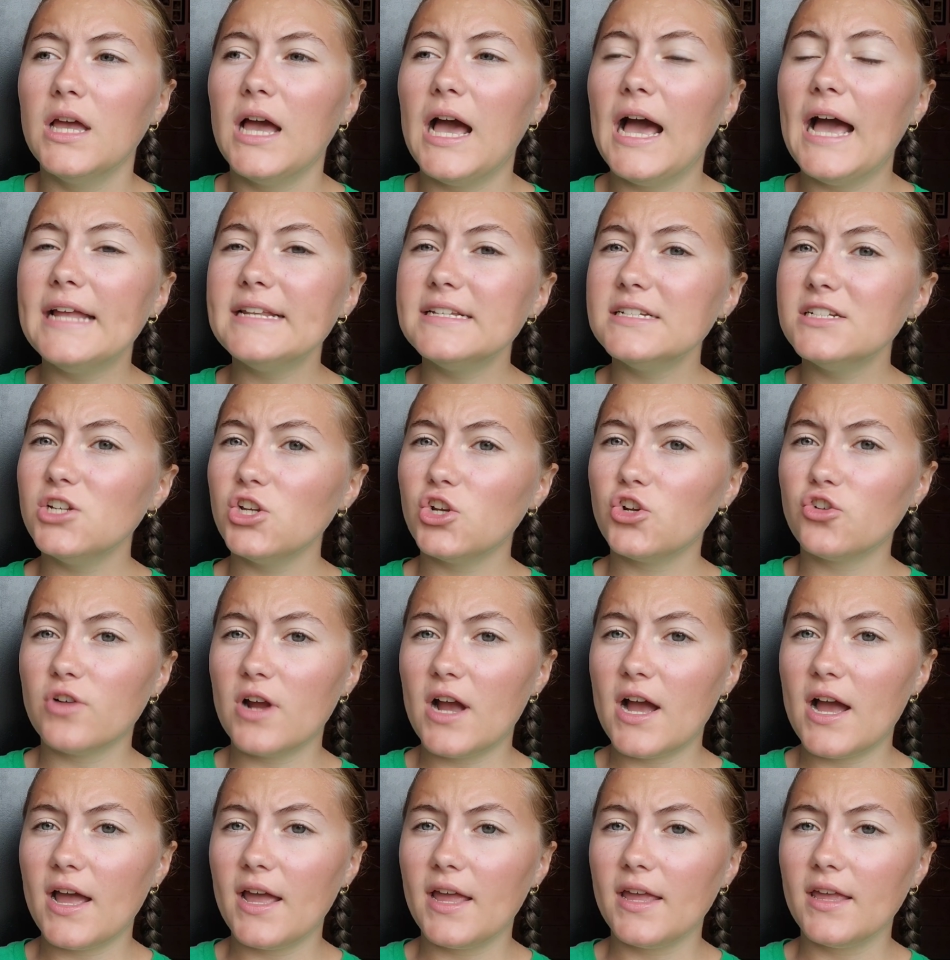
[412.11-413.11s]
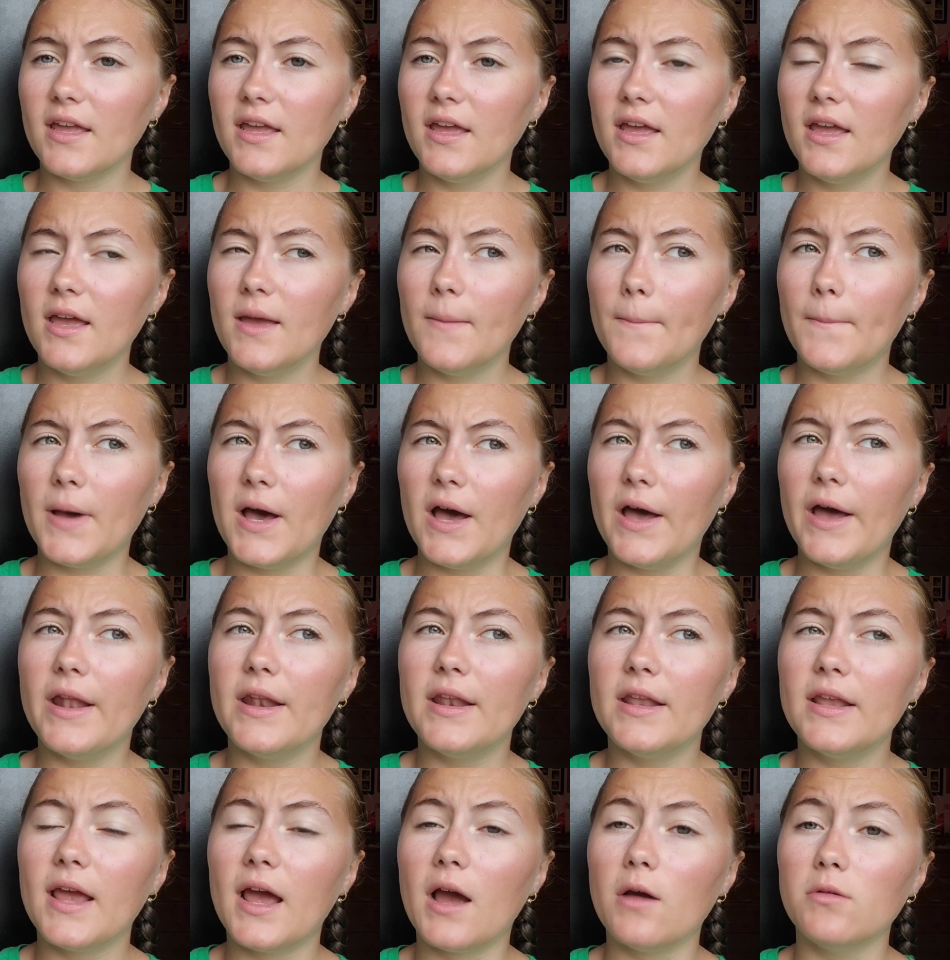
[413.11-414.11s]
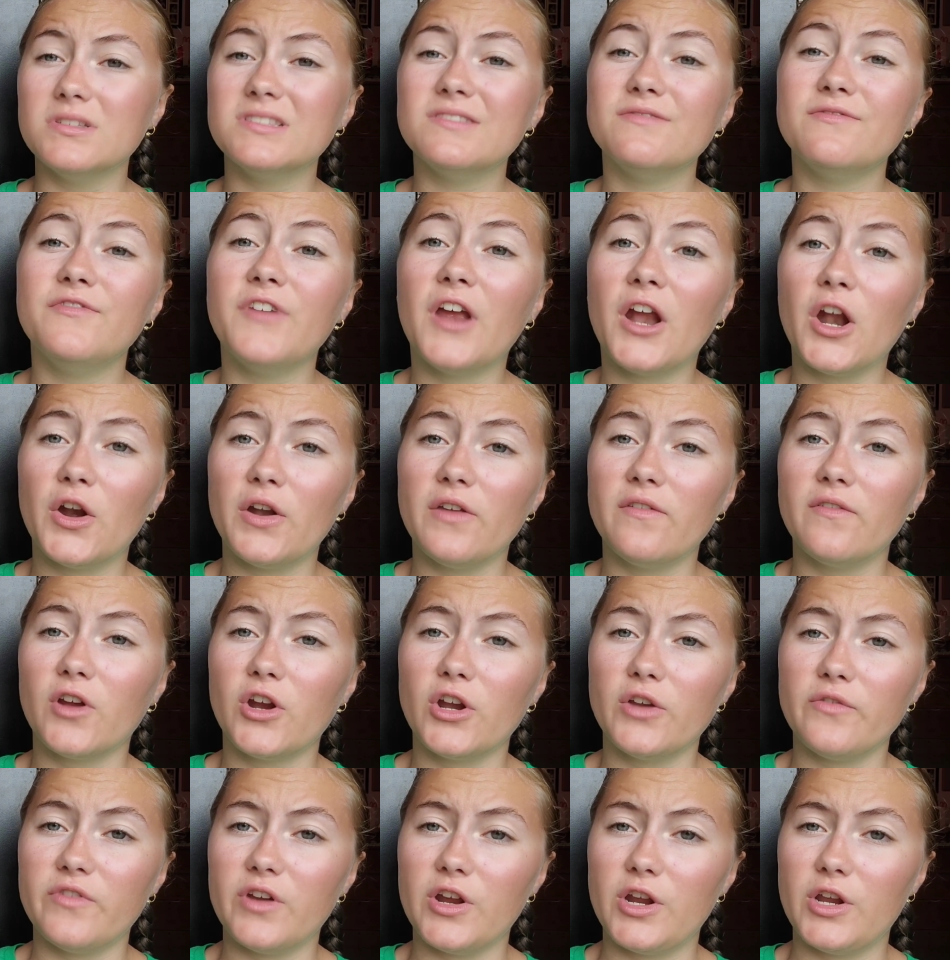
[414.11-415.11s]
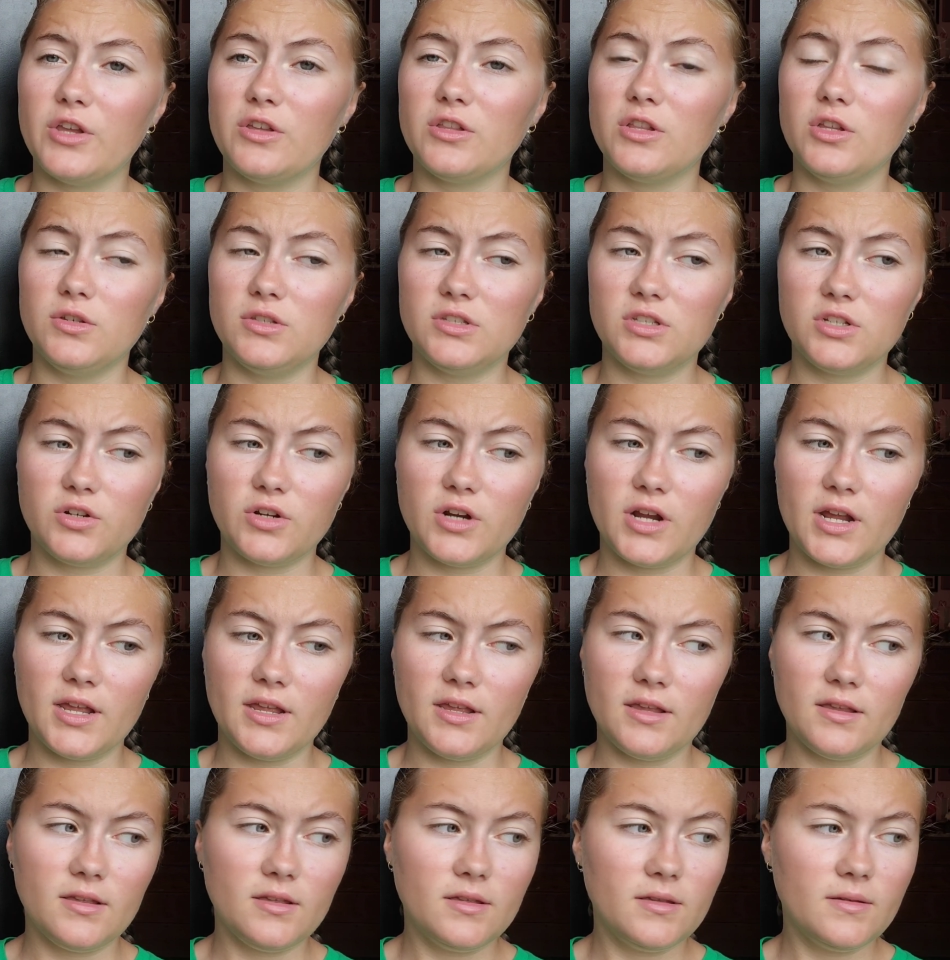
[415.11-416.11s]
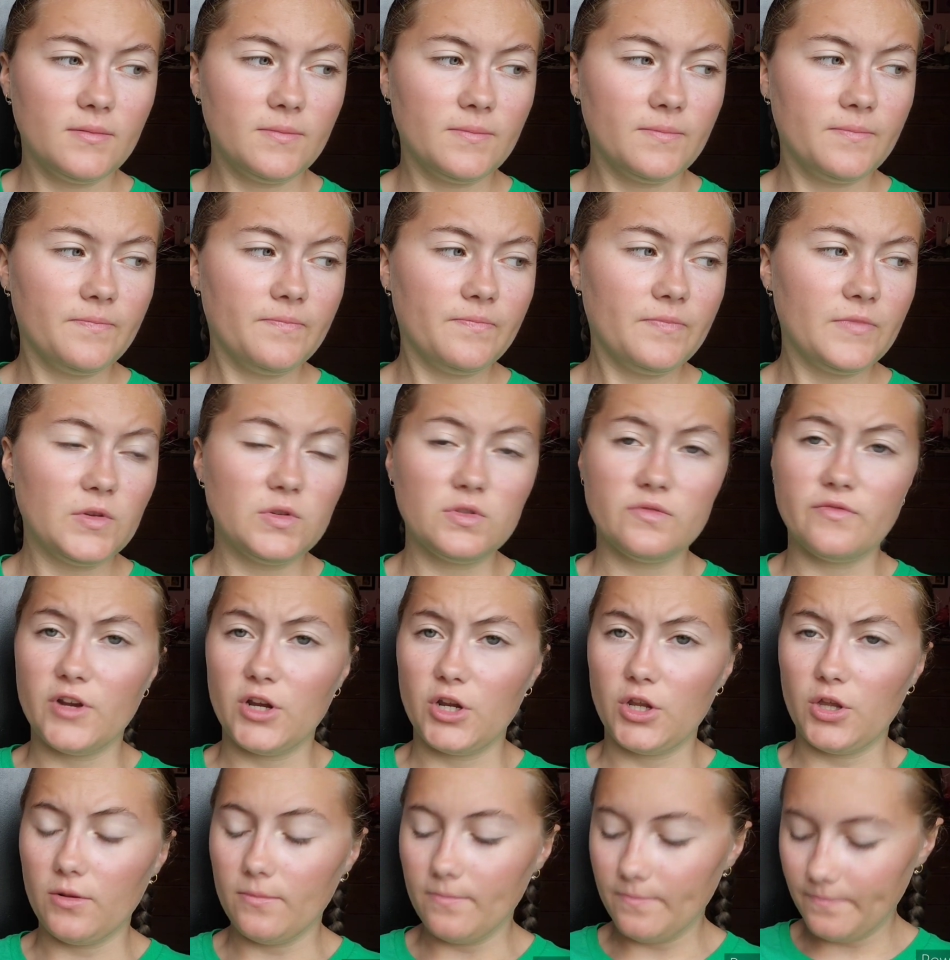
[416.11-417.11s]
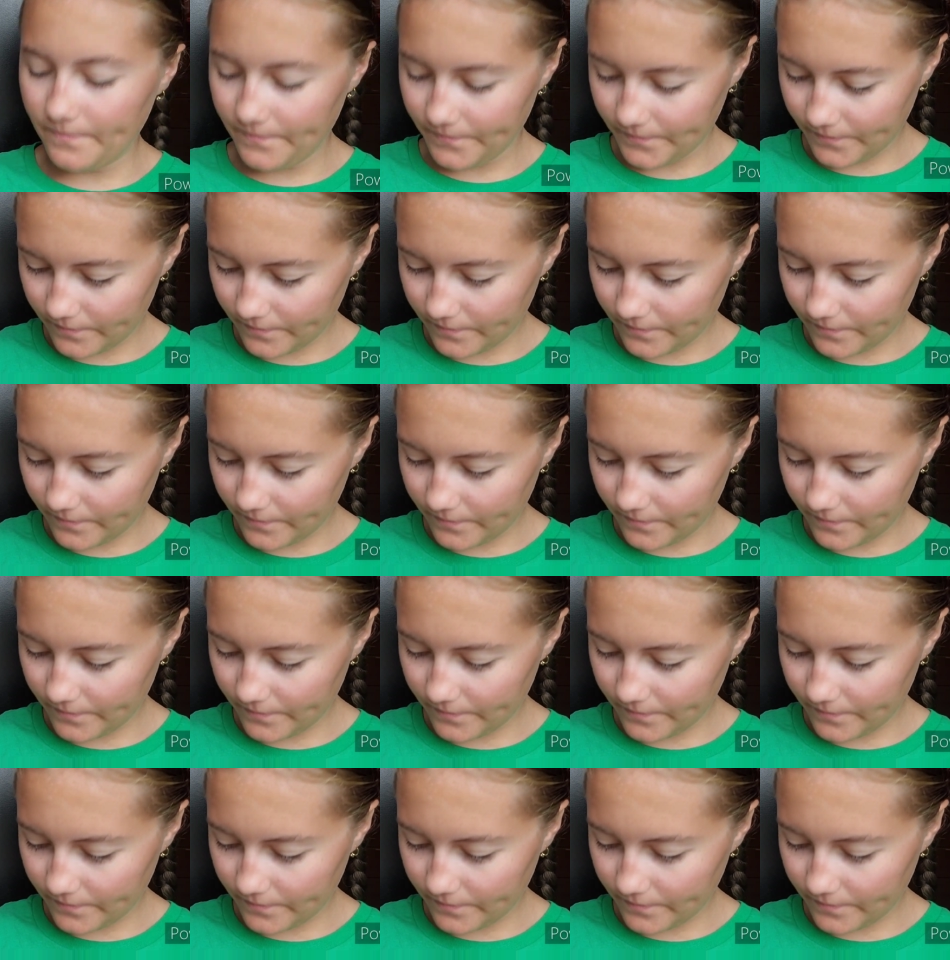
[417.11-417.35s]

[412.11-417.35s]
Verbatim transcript: I didn't cry, but I was very, very, very close to crying. It was very good.